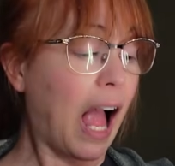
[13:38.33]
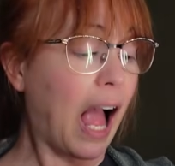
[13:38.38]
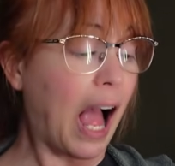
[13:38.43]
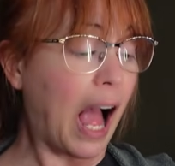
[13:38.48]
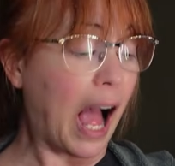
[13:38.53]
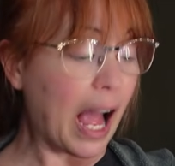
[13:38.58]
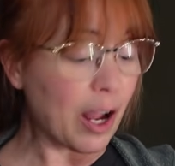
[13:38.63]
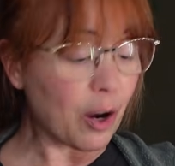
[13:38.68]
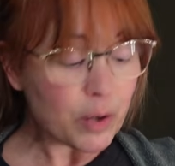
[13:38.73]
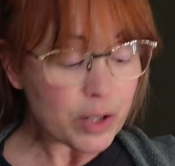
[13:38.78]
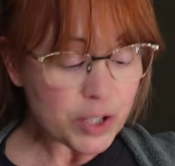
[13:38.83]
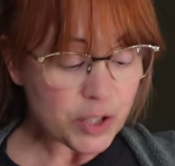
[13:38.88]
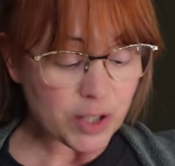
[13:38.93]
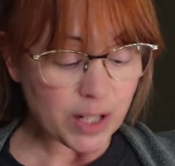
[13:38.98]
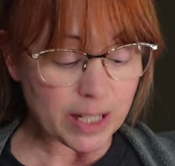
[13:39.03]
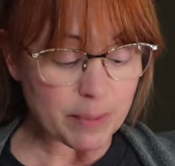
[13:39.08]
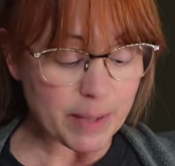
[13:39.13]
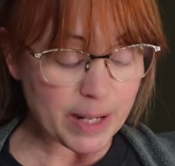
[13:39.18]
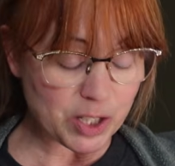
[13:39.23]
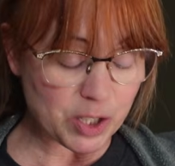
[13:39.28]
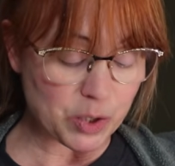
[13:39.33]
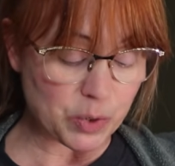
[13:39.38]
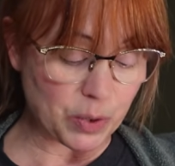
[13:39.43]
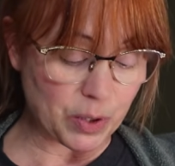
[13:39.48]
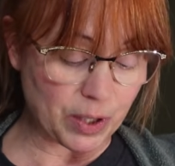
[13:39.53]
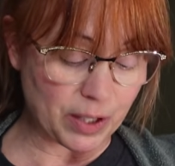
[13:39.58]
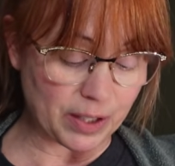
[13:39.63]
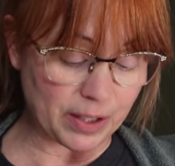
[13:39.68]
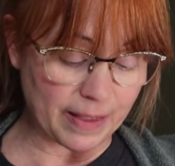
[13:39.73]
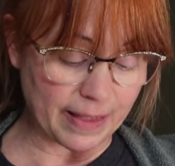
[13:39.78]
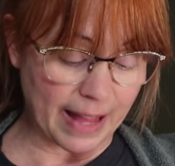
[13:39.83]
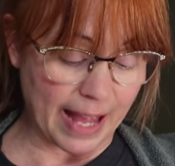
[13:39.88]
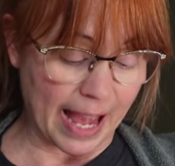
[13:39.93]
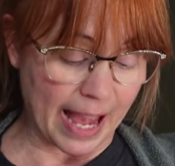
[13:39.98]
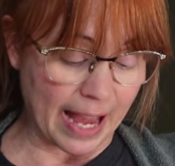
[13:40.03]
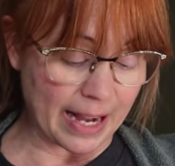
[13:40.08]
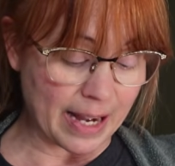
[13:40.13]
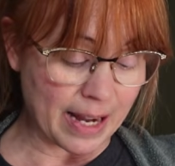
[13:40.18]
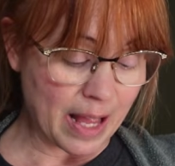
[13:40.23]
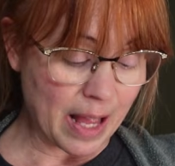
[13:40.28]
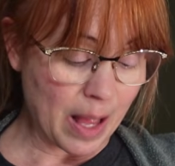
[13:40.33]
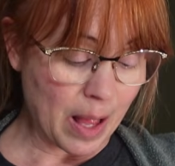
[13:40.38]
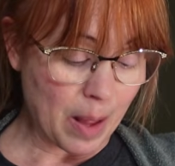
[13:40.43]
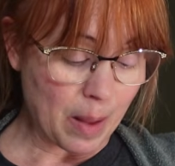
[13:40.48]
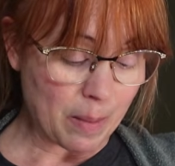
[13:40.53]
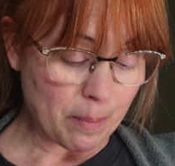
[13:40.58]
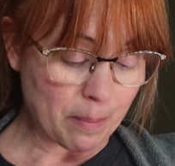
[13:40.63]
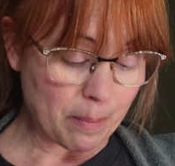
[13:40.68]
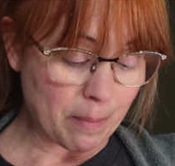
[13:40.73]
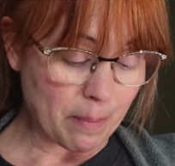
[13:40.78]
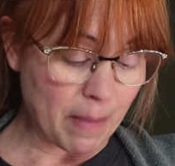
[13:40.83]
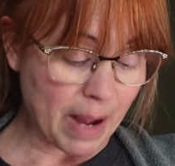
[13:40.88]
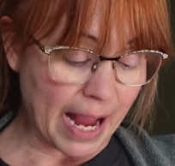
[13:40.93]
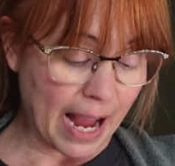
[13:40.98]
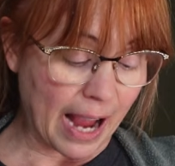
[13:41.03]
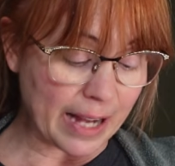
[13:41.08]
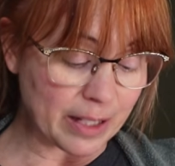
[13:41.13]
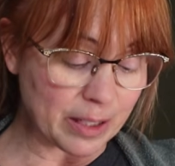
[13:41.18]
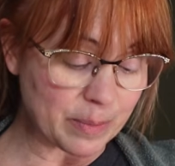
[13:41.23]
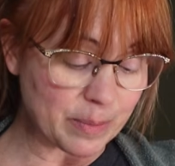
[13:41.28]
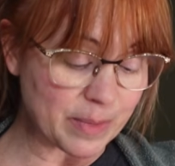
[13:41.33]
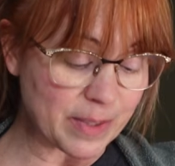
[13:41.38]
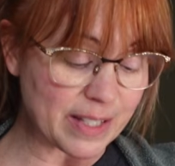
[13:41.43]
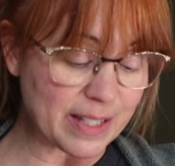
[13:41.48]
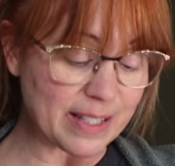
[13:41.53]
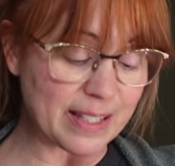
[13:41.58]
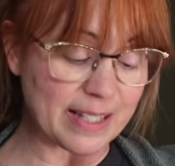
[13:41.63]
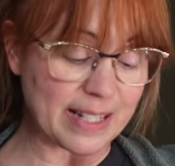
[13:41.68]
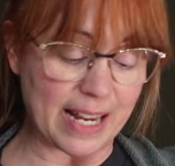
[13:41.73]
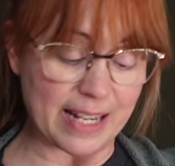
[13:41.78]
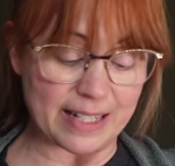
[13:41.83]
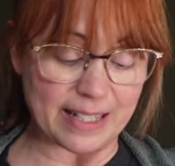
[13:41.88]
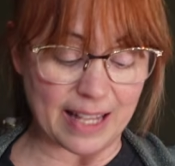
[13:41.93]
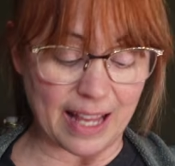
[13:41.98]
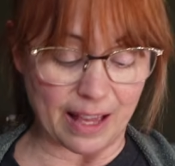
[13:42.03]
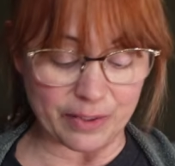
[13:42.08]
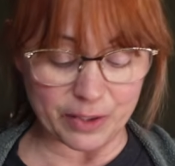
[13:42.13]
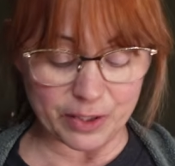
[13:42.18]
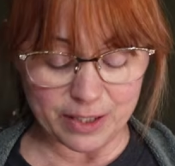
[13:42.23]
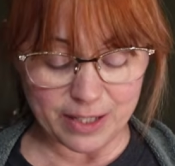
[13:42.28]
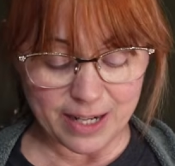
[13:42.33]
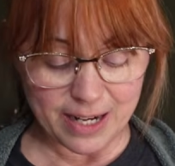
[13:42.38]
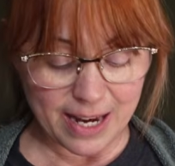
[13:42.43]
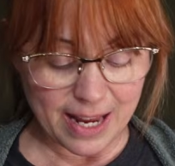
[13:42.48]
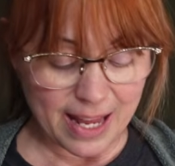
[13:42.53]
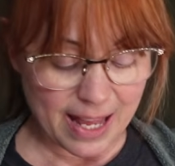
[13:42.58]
I always try to make sure that my items stay together,